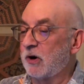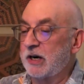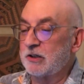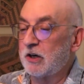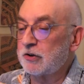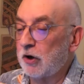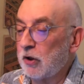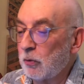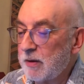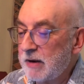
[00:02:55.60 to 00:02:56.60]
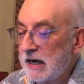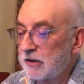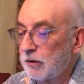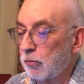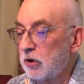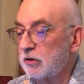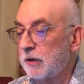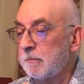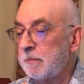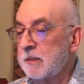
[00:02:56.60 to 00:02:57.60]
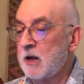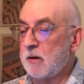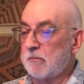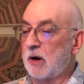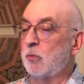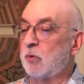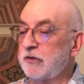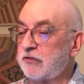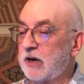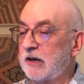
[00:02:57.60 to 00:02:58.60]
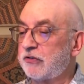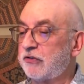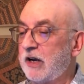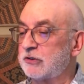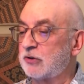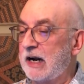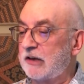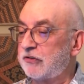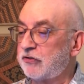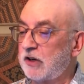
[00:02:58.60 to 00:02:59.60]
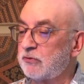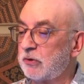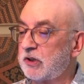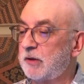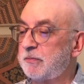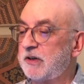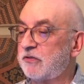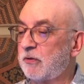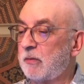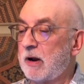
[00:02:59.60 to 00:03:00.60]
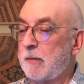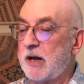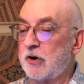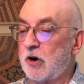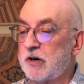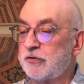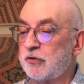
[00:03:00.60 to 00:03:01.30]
and lugged all the way back to Brooklyn, my Woodstock soundtrack stuffed with clippings from about artists who